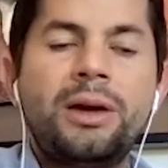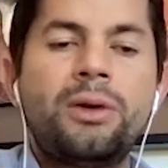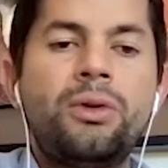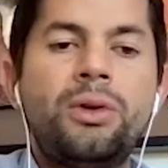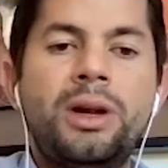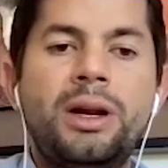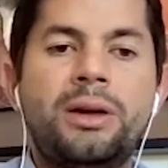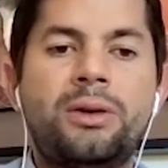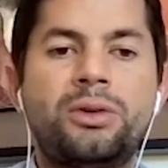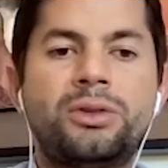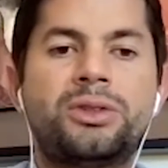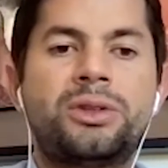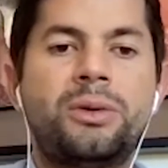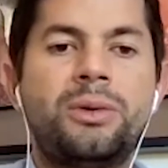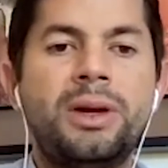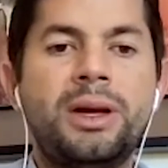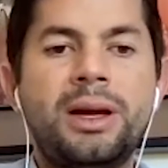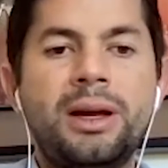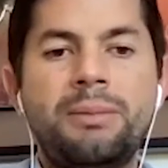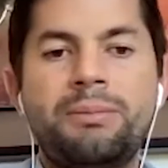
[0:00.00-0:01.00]
good at Costa
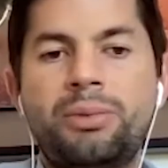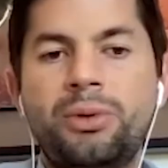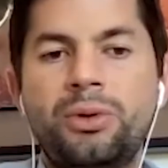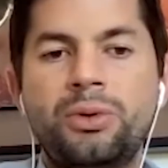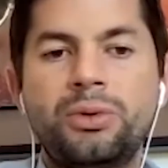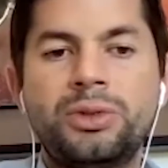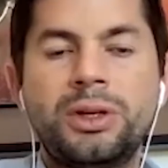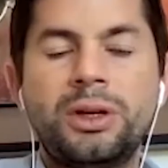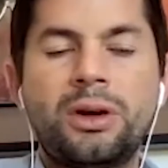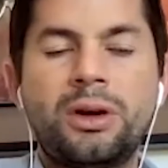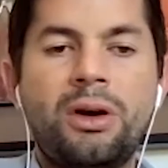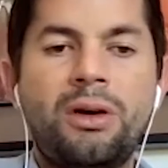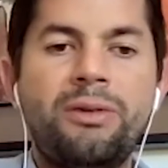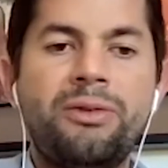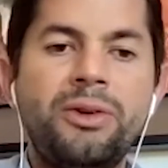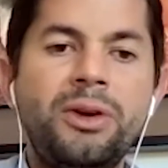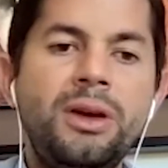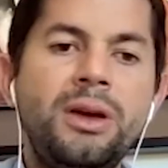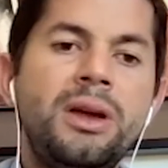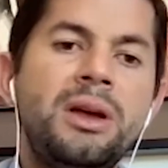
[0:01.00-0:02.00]
Rica in producing
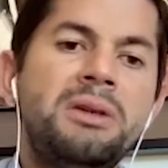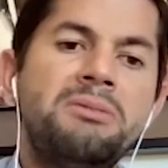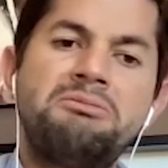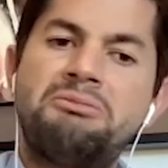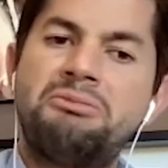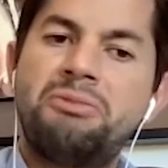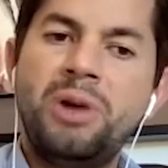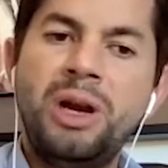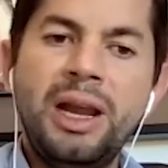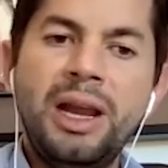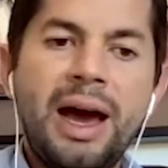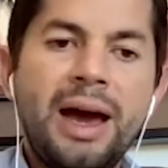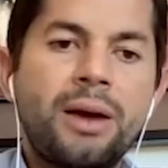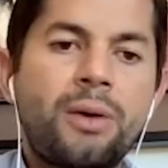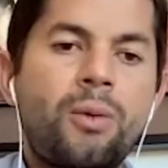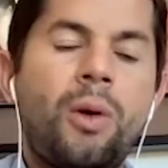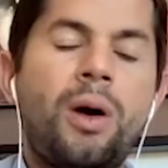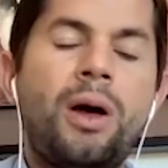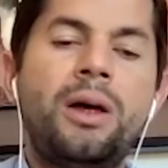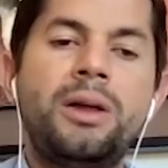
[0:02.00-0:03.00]
coffee, really high
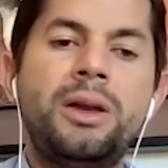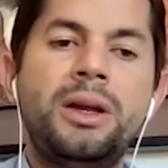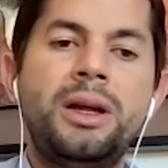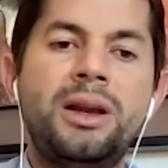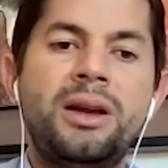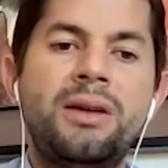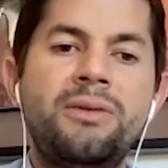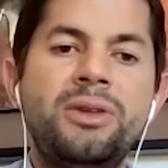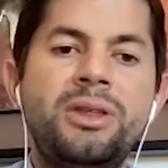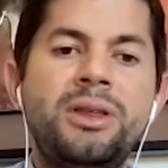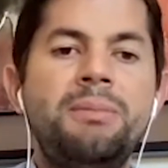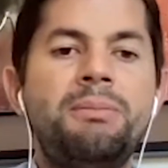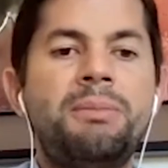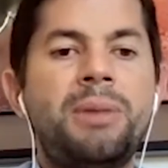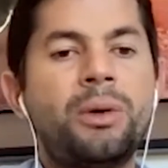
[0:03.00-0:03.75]
quality and everything.